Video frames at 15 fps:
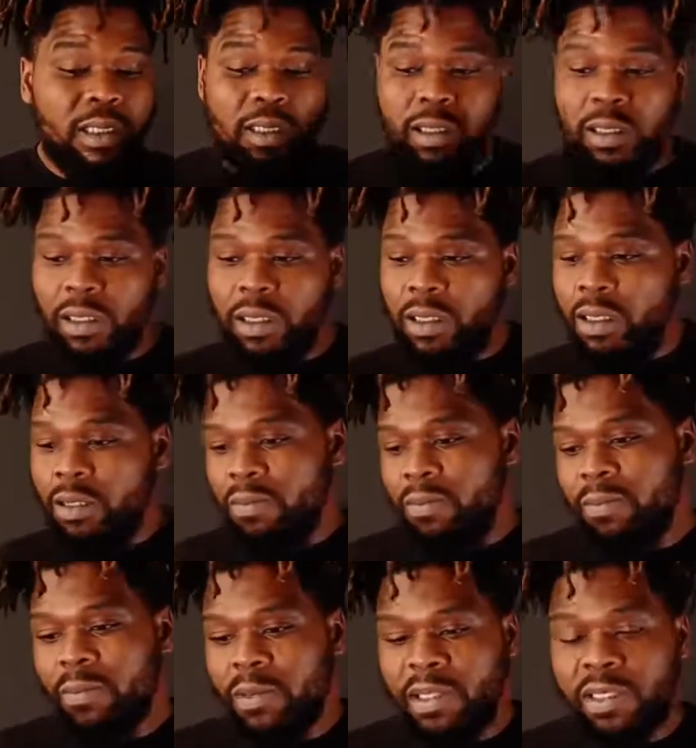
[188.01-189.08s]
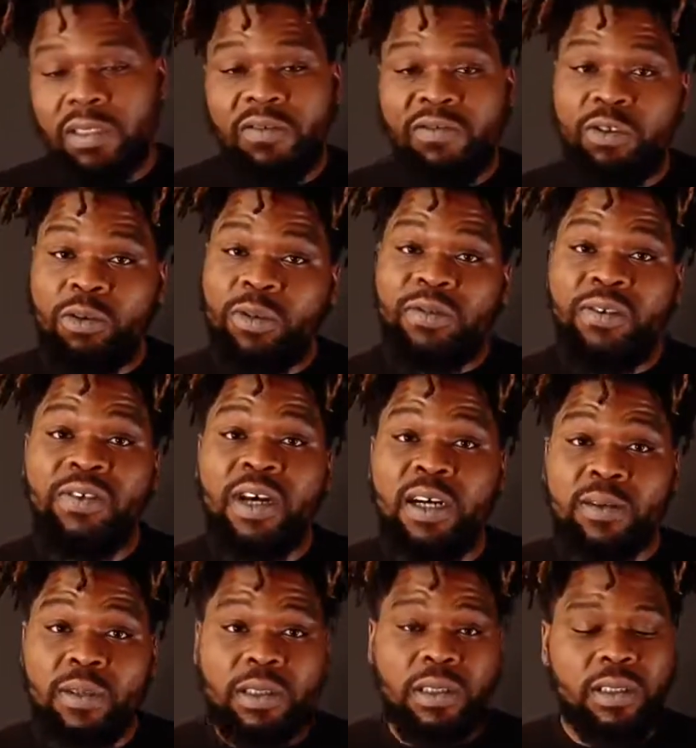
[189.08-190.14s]
in the form of a
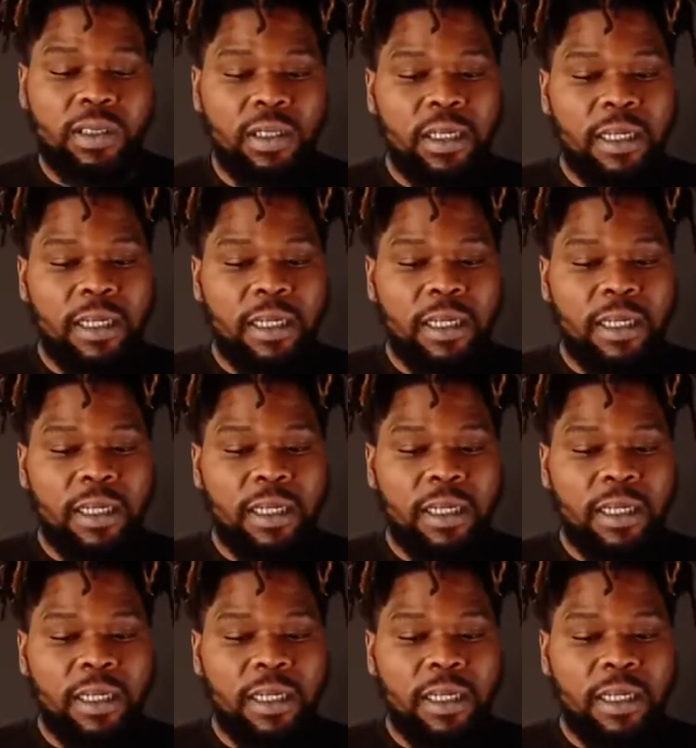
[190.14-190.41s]
virus.